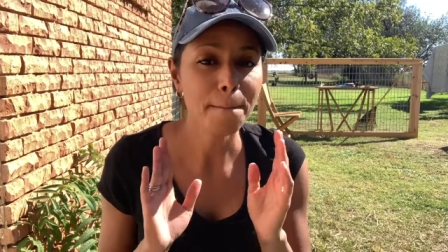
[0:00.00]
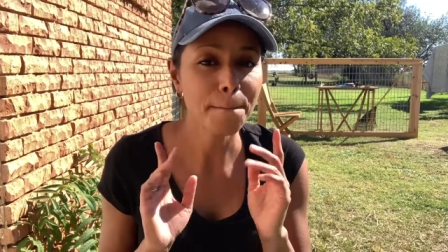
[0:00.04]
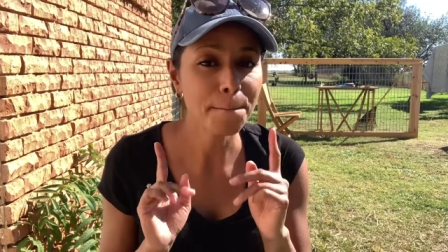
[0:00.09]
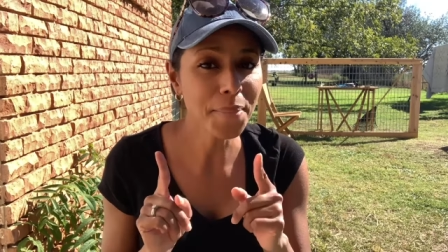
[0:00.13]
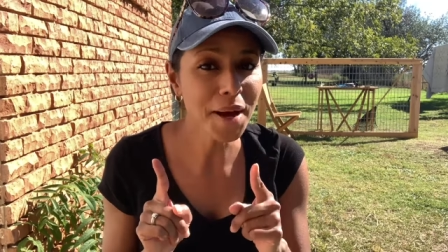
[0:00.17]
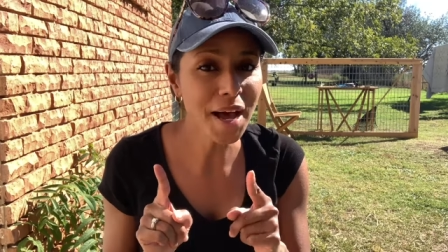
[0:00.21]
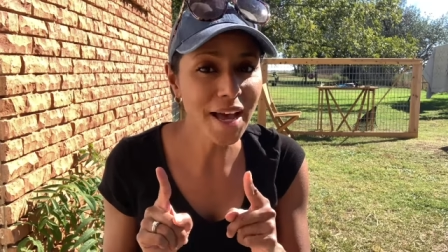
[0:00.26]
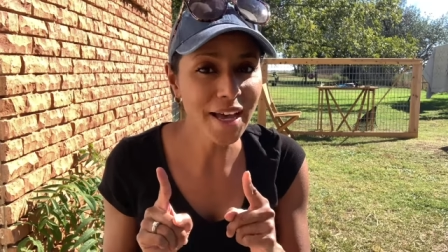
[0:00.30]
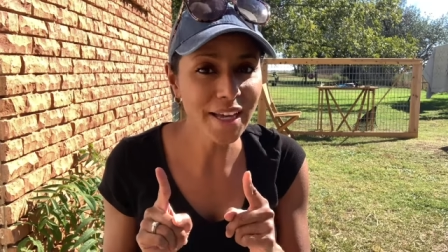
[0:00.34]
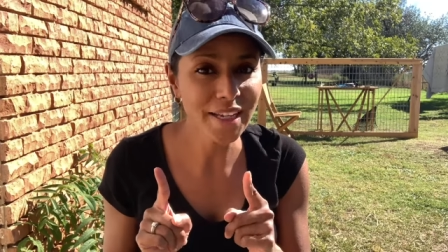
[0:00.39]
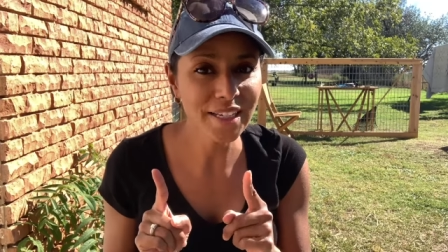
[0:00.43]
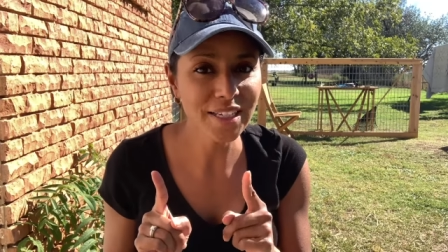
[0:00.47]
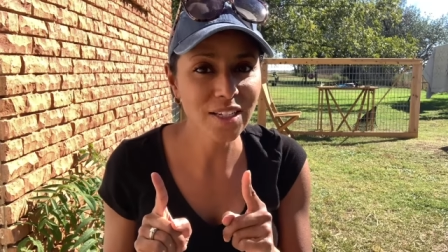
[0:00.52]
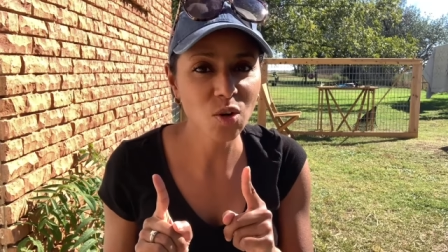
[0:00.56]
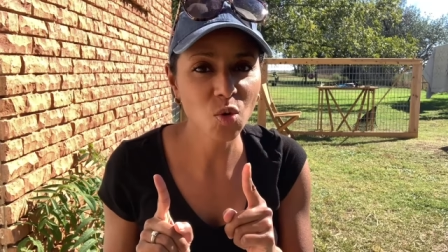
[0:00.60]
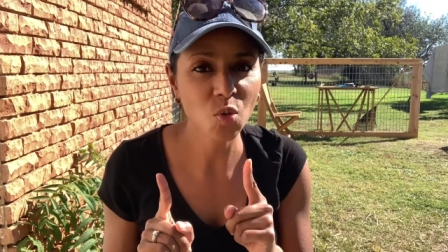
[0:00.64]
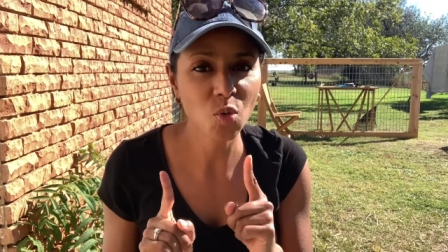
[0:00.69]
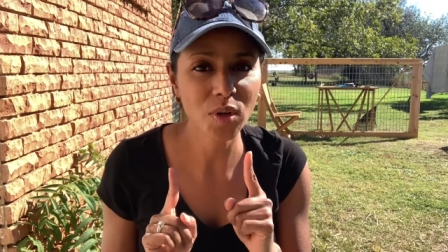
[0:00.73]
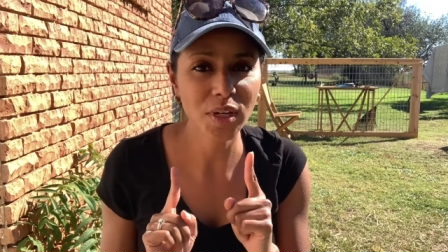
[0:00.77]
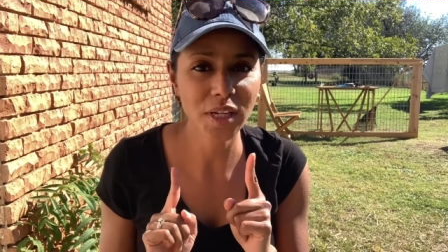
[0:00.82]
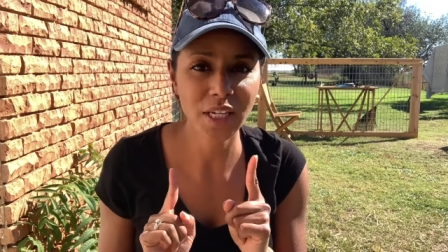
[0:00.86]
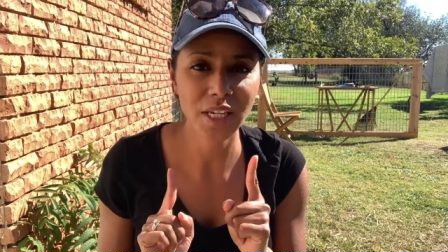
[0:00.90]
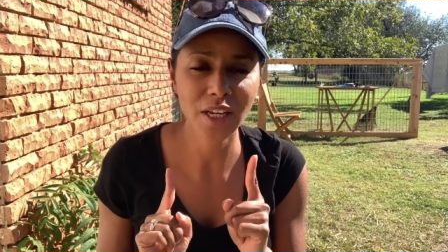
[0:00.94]
but
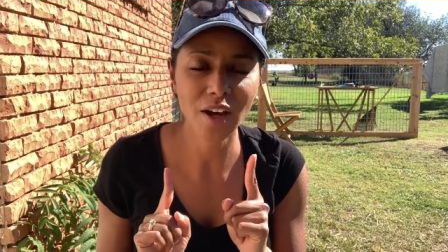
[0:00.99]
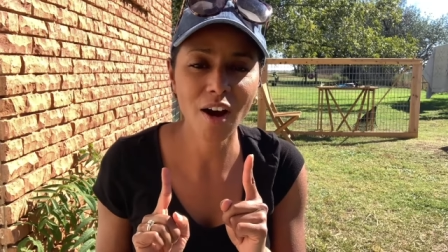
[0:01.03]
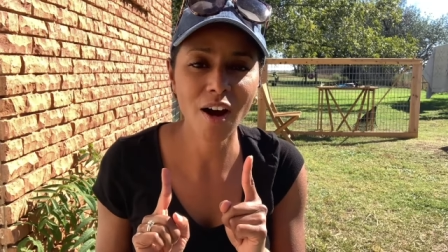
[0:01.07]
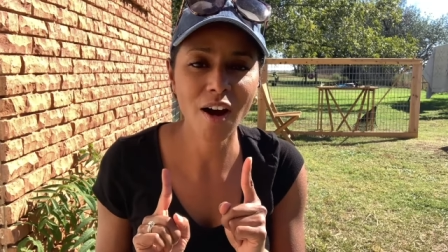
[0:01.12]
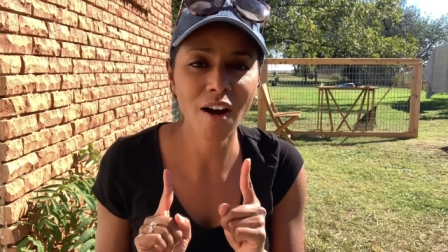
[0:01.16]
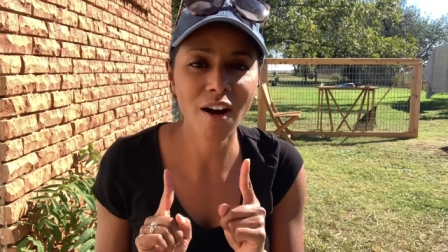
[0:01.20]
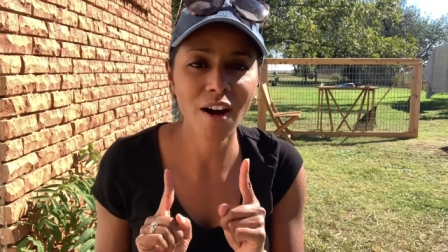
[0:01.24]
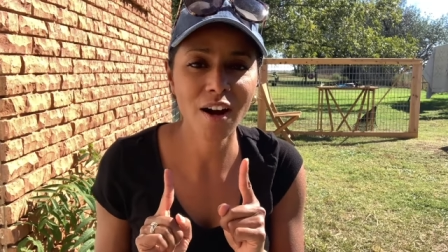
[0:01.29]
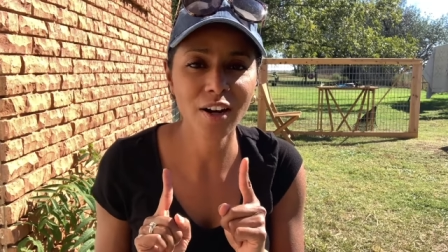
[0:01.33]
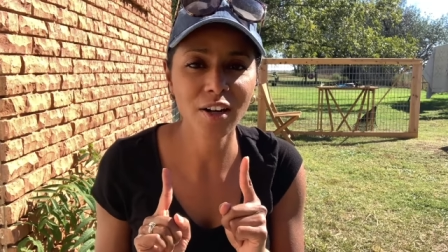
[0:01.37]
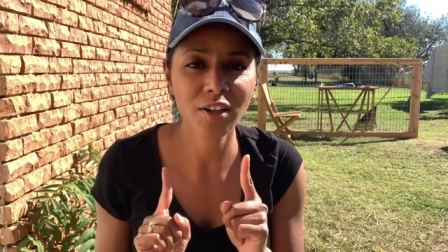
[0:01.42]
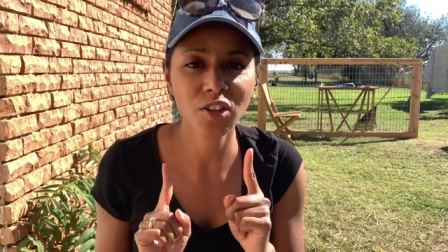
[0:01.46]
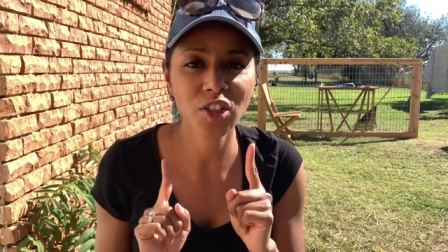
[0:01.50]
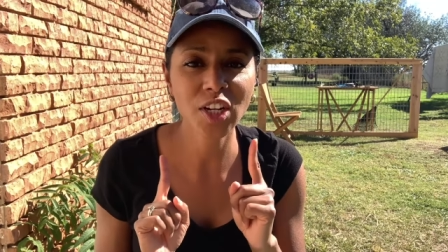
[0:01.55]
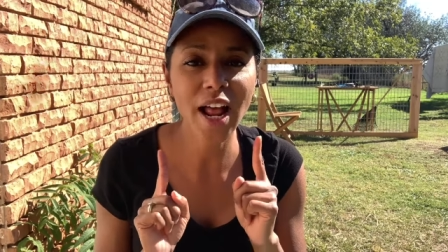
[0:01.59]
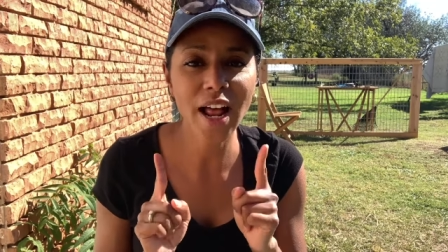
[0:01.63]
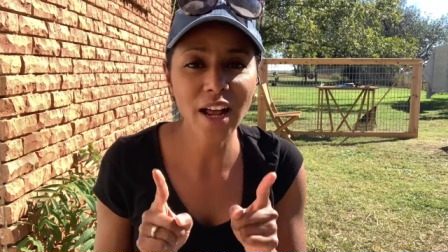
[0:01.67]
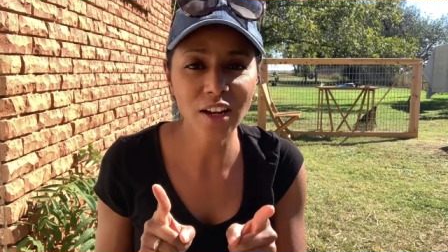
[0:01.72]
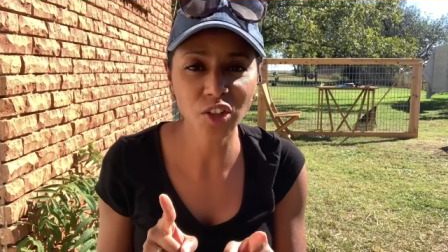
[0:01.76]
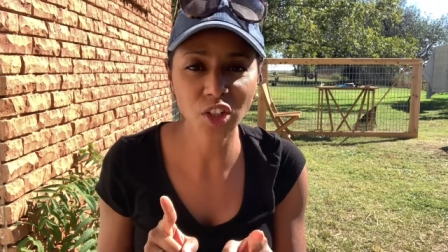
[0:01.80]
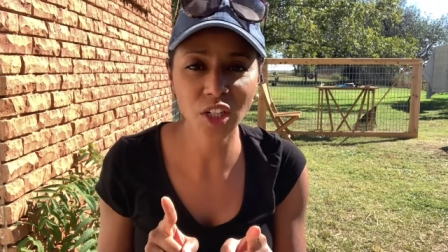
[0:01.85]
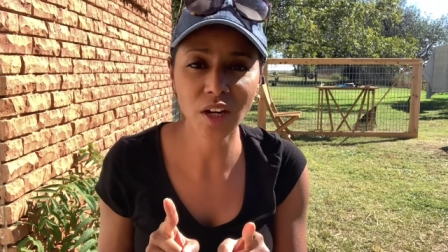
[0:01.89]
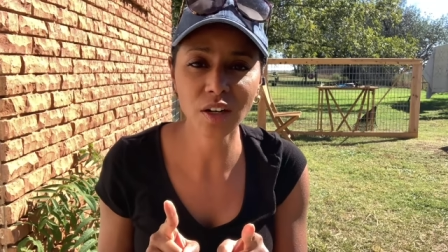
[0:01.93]
we are
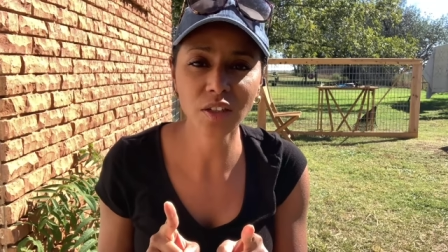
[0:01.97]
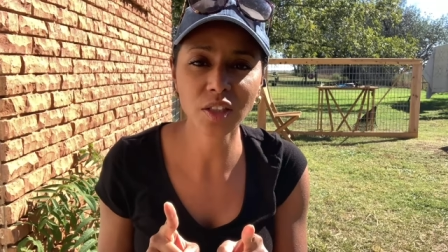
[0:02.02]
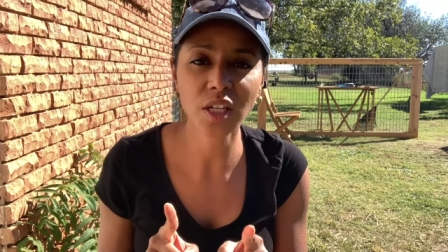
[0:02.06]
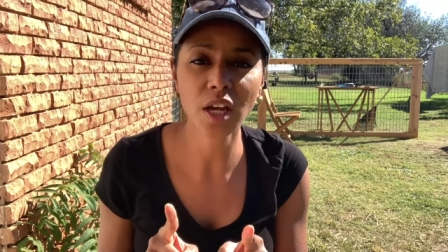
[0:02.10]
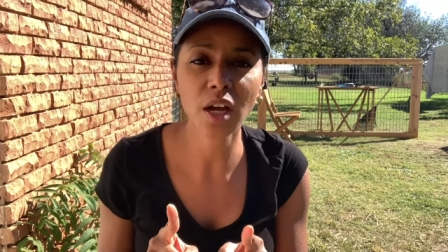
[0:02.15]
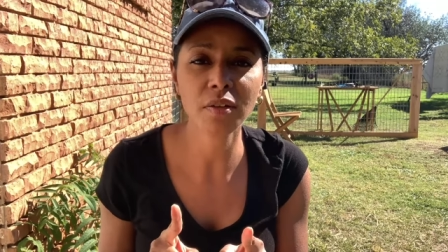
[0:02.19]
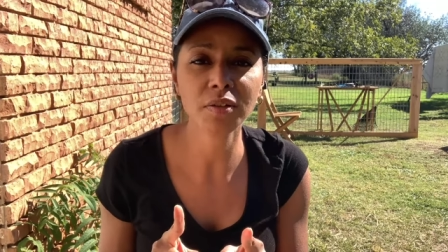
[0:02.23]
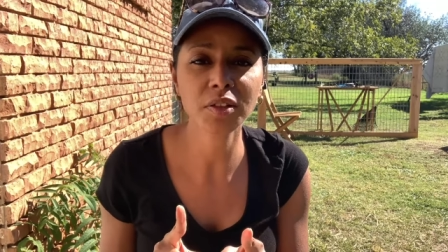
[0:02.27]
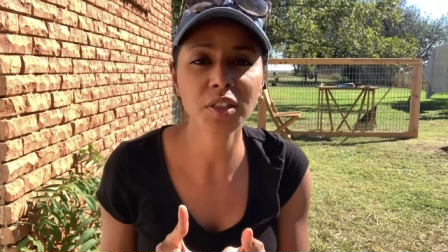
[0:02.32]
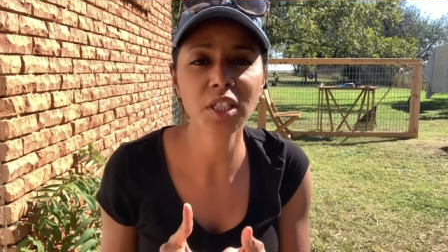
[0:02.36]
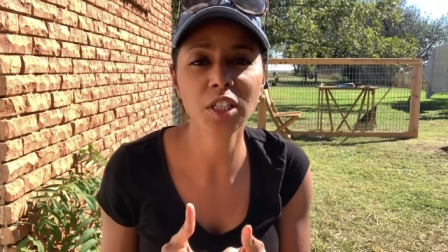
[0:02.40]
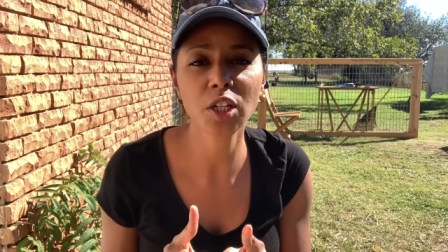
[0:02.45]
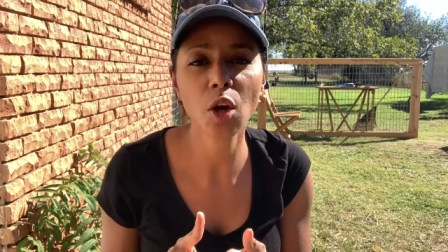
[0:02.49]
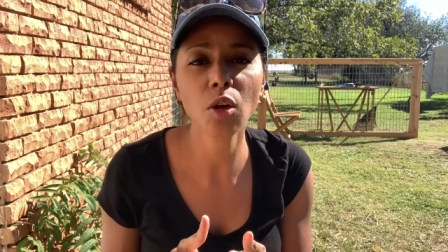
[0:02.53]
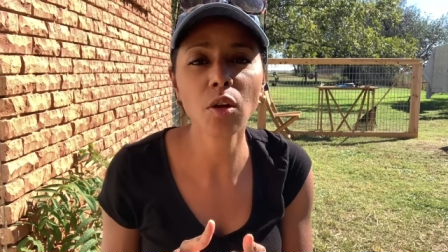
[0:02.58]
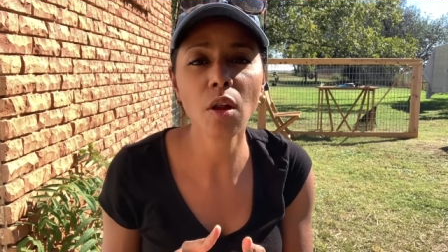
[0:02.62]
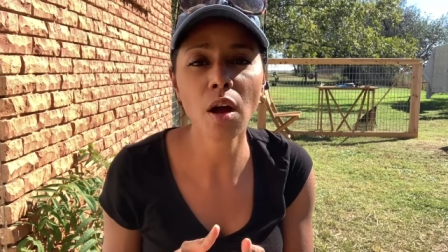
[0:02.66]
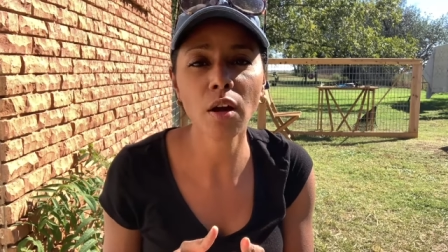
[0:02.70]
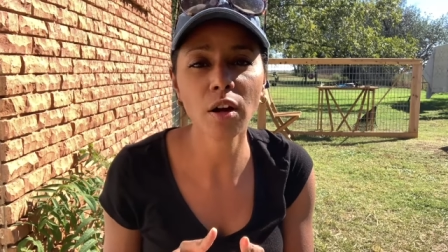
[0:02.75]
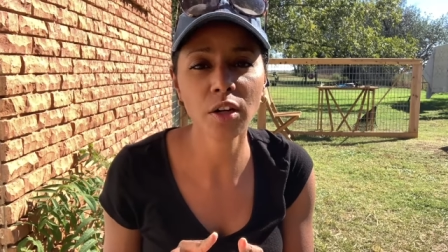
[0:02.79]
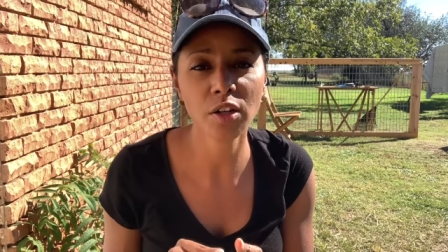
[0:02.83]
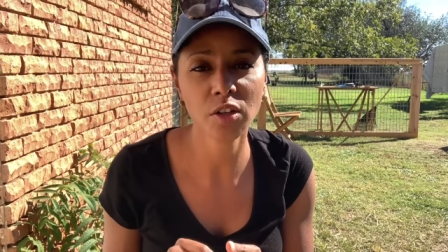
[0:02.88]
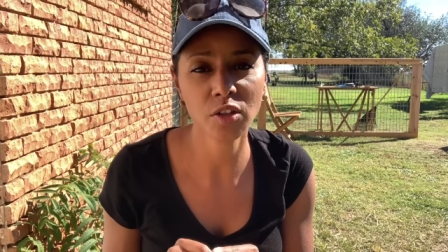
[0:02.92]
challenging ourselves to no
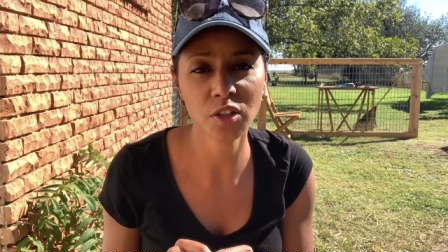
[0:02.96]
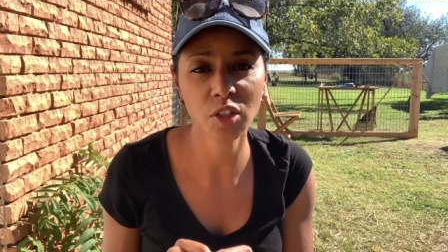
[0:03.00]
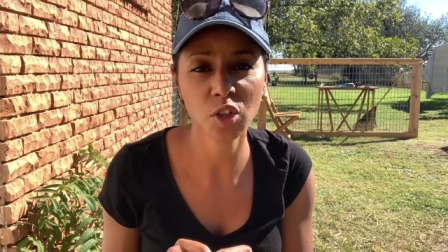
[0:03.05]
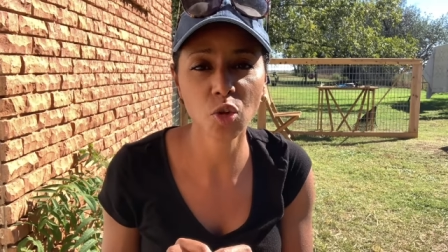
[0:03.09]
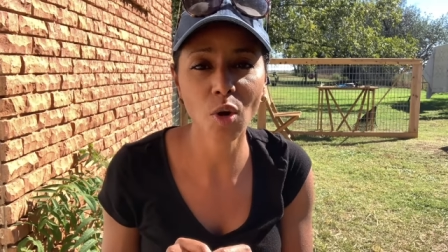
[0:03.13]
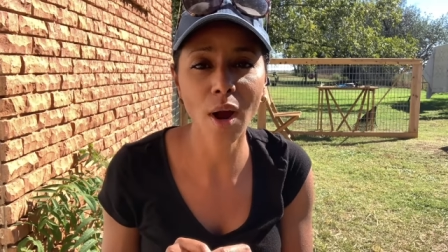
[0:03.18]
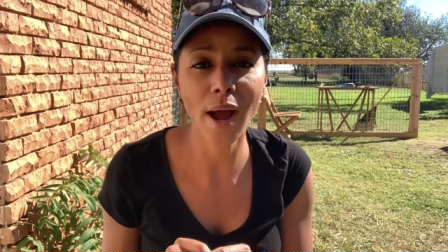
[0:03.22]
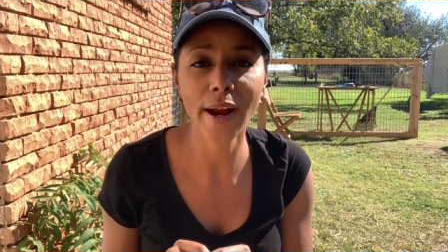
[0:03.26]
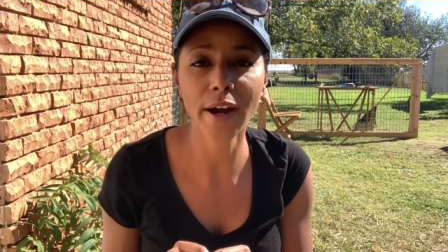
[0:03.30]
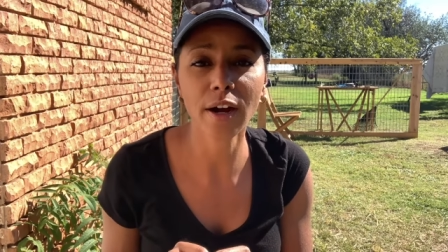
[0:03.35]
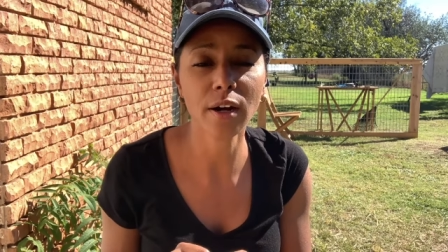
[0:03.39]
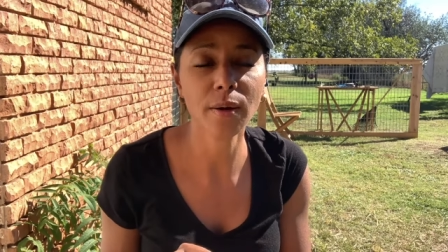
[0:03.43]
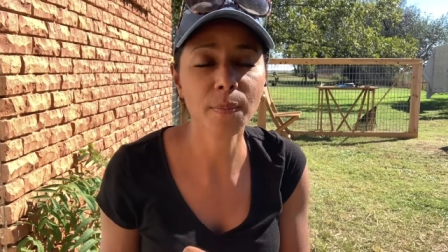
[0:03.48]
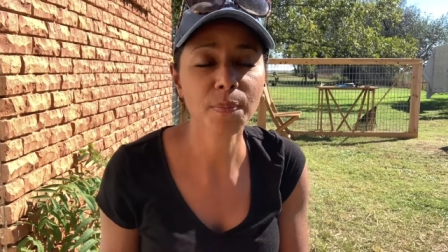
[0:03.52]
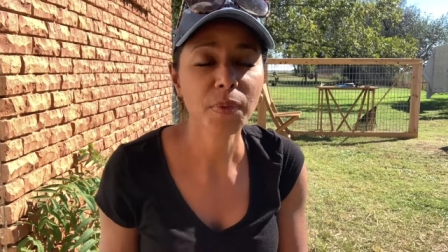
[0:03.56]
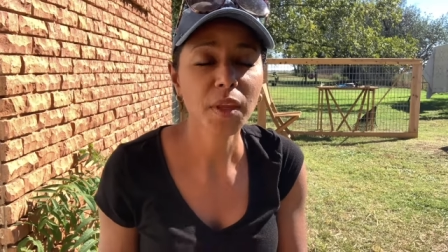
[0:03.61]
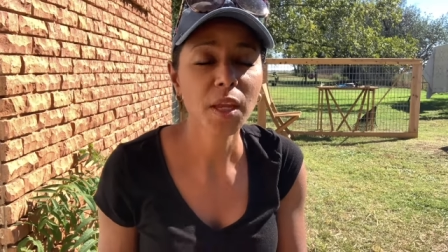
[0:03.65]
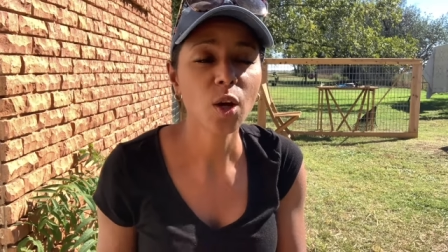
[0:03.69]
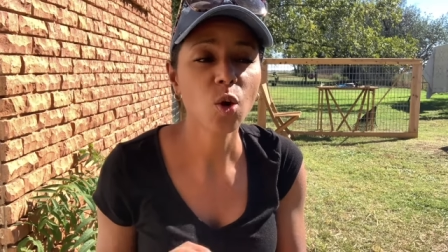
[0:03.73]
longer use a dryer.